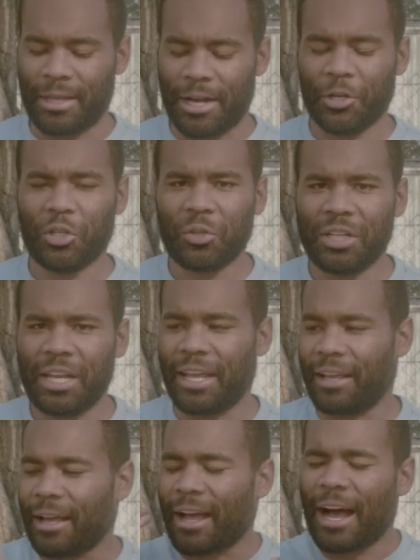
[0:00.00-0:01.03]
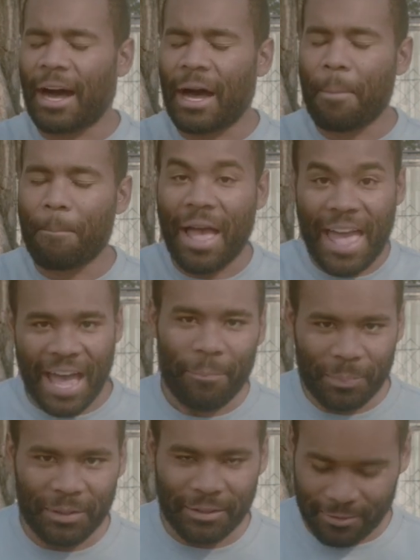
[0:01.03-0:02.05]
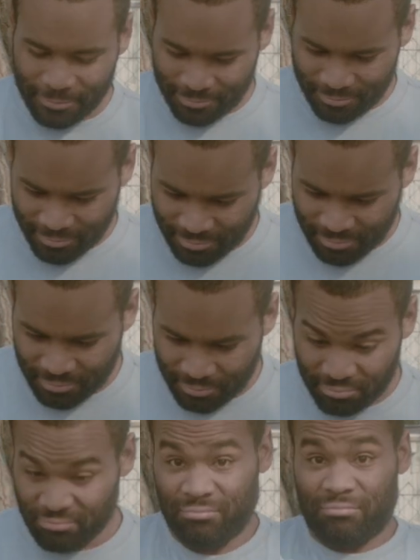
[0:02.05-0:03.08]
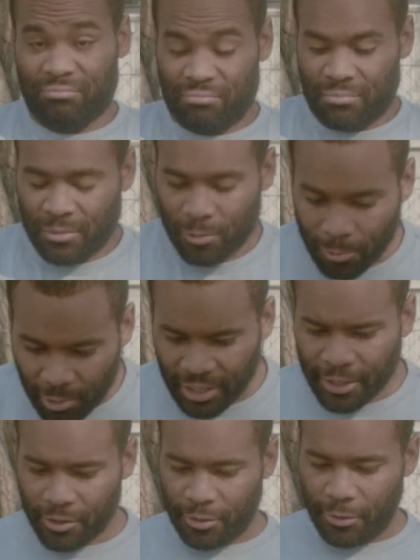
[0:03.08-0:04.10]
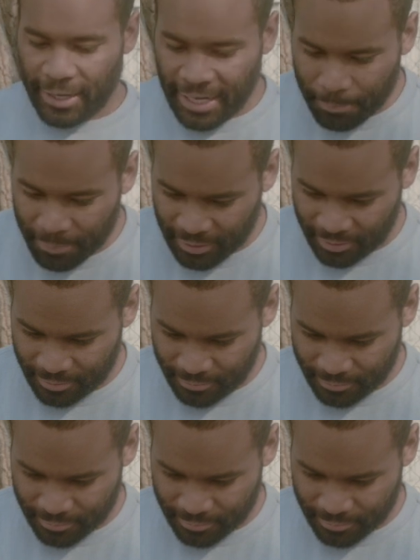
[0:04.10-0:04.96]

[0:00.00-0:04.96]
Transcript: How are you doing today? I'm happy. Why are you happy?